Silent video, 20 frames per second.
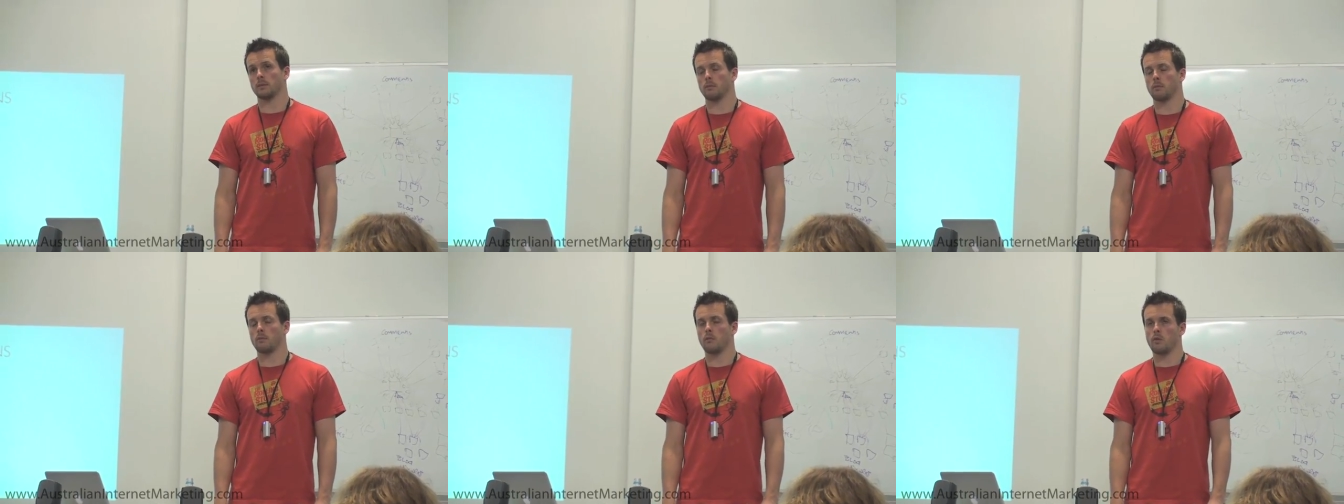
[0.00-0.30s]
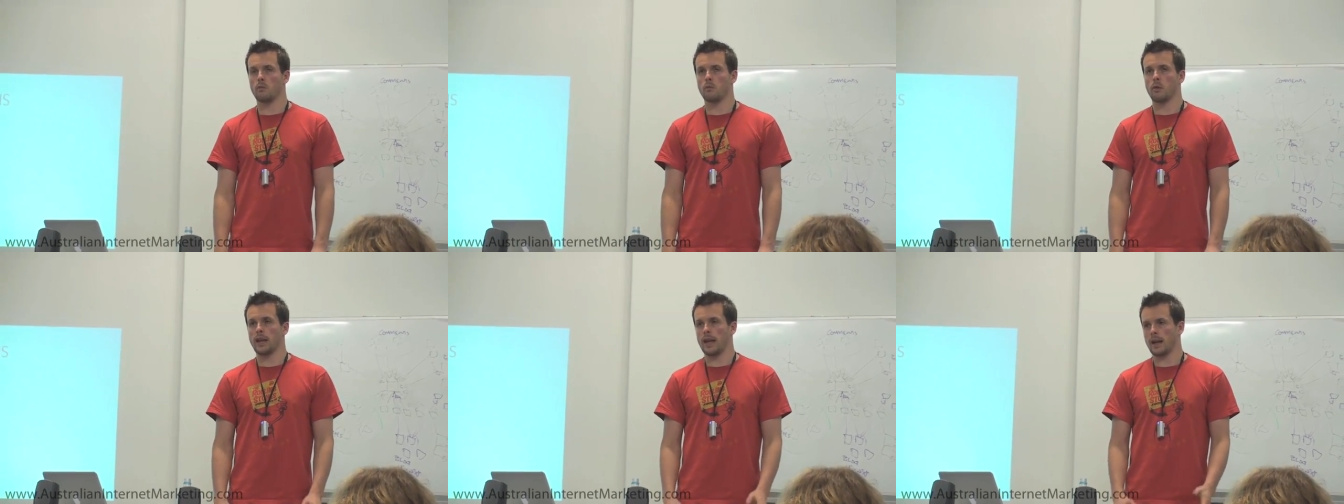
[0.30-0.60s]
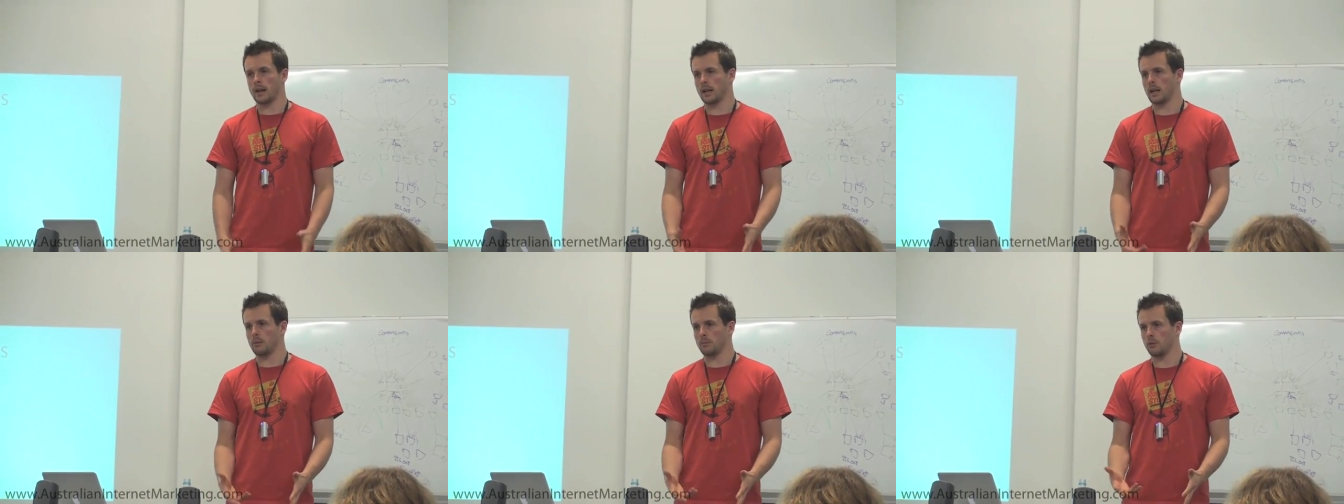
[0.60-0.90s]
but we, we,
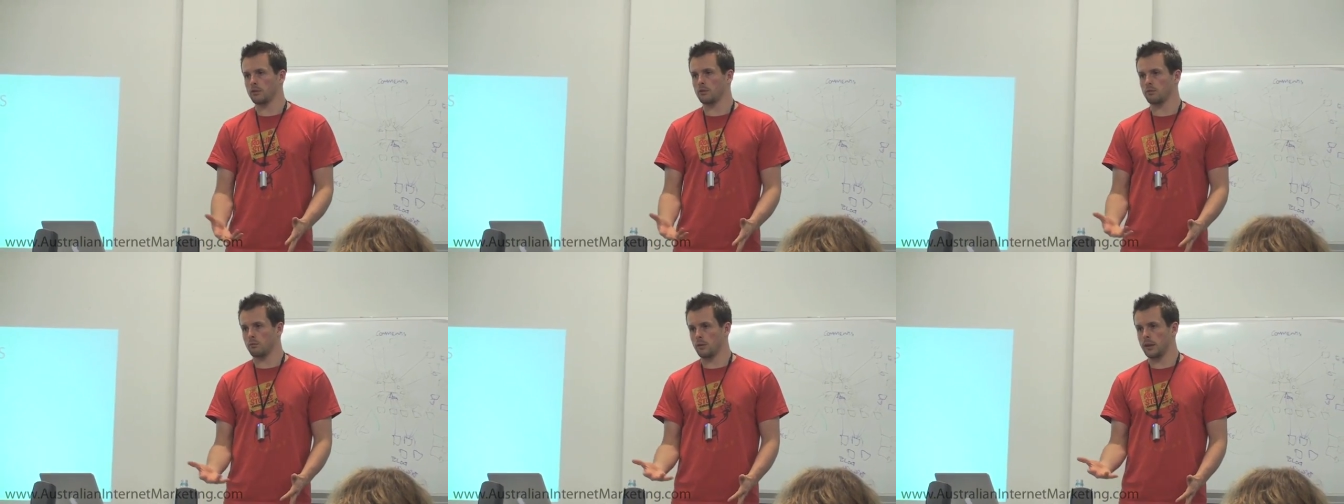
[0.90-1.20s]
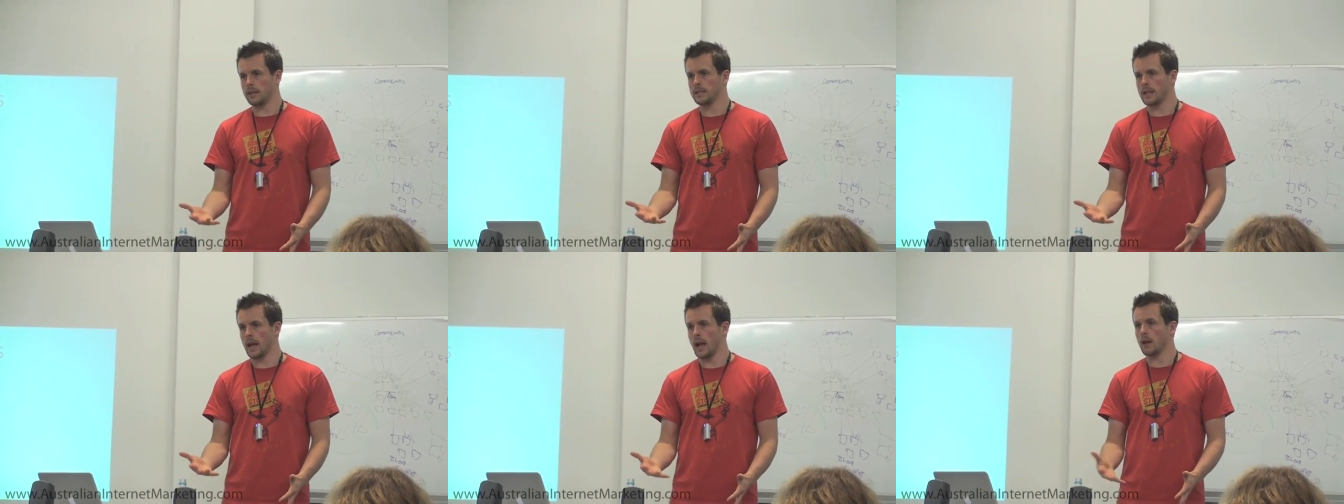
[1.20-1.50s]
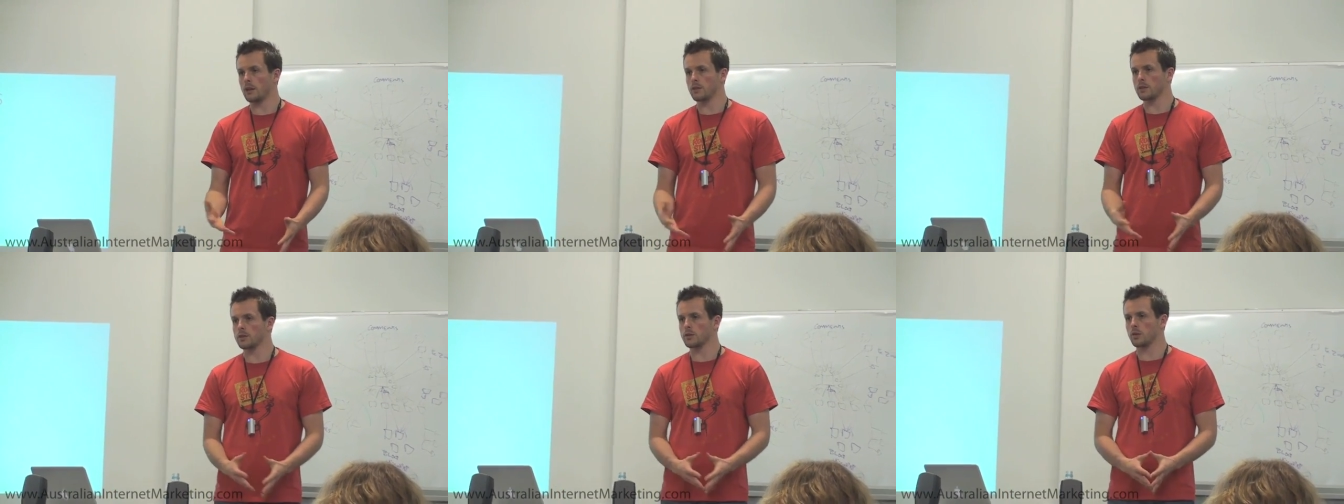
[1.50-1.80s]
had a couple of
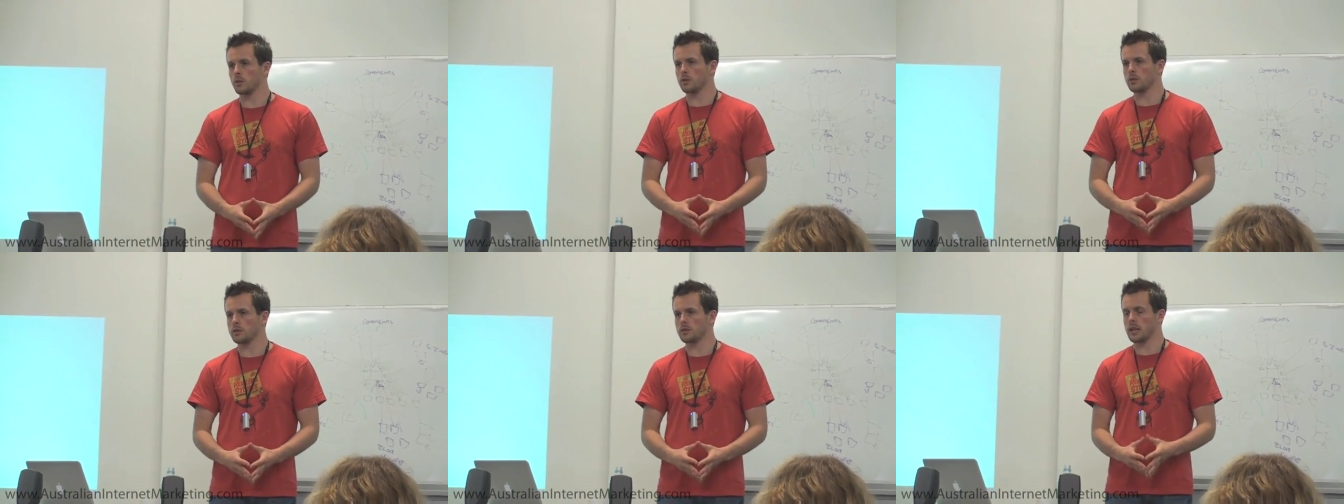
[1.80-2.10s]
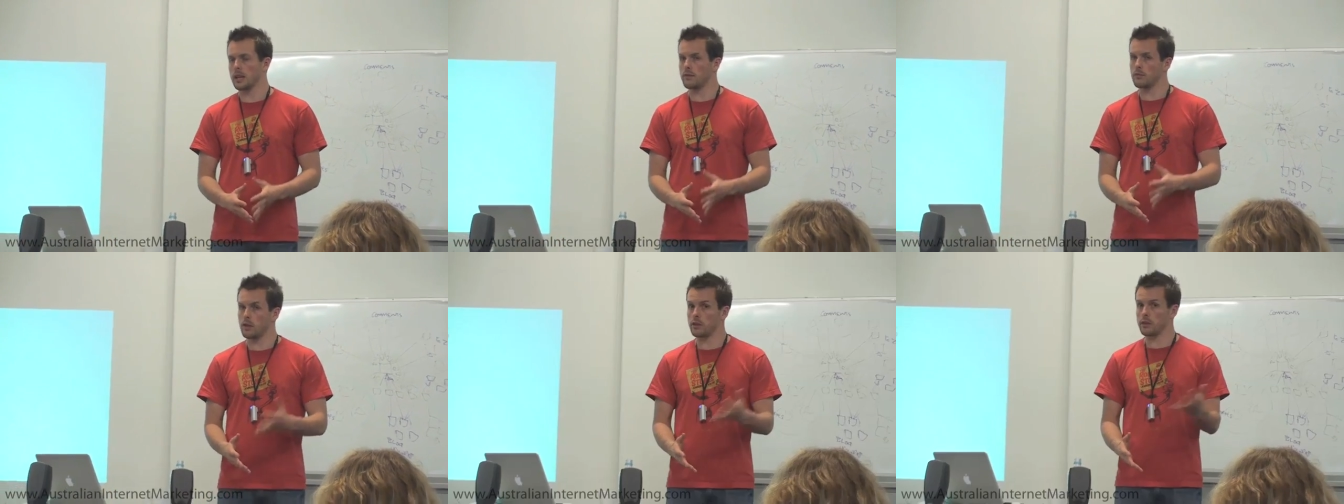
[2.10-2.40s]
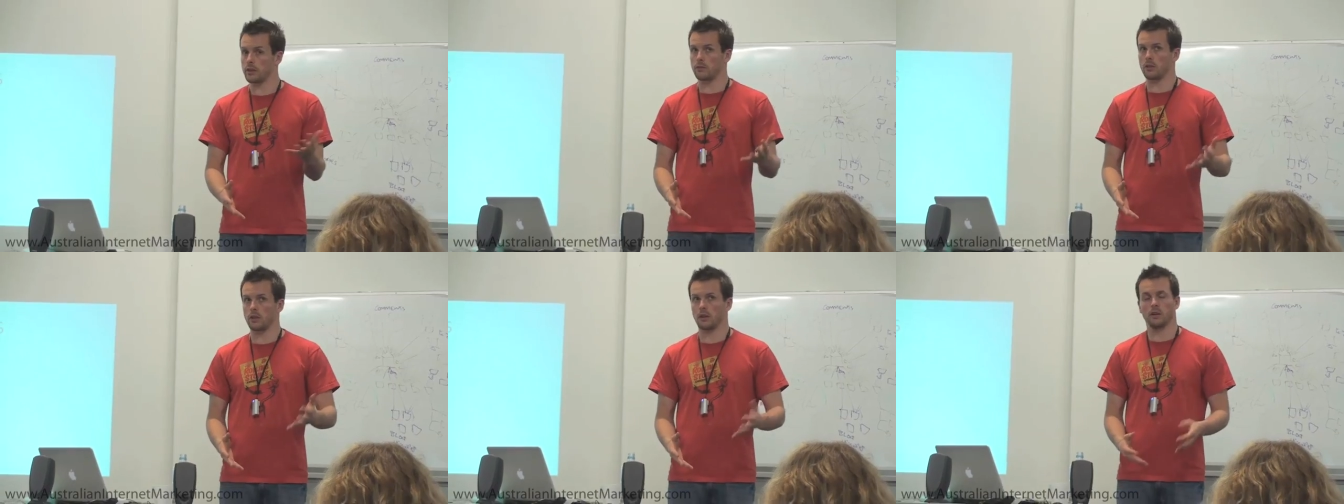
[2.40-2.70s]
retail stores, even
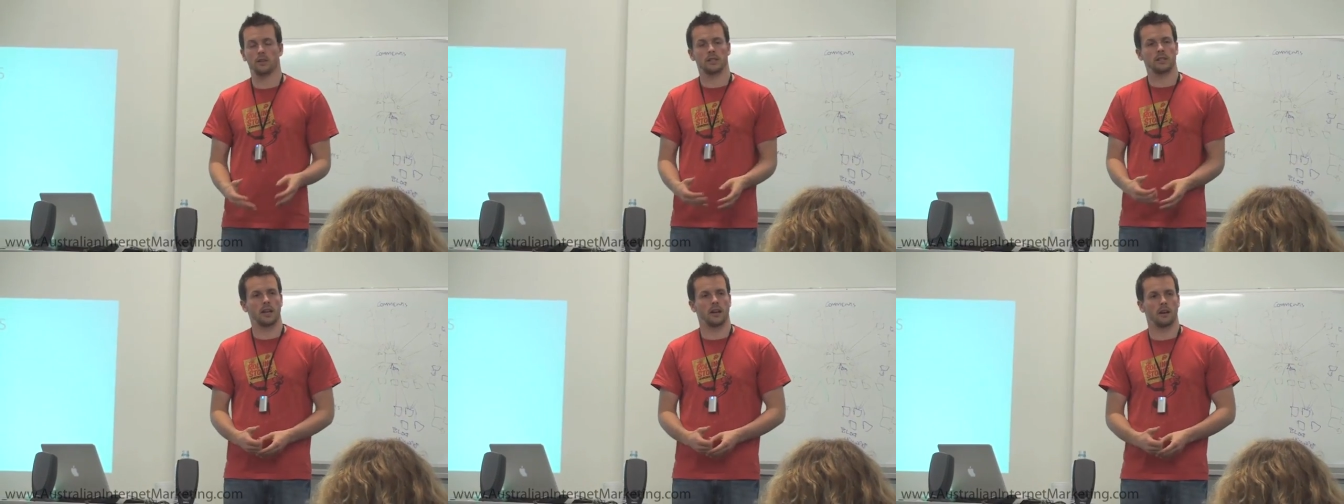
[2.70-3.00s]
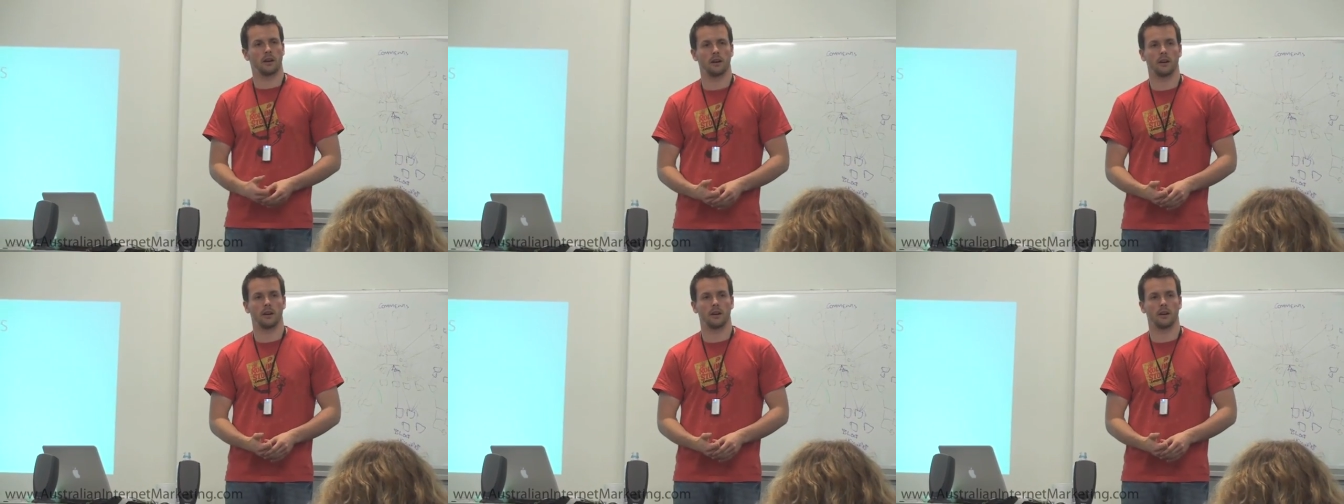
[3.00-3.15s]
though they've closed down.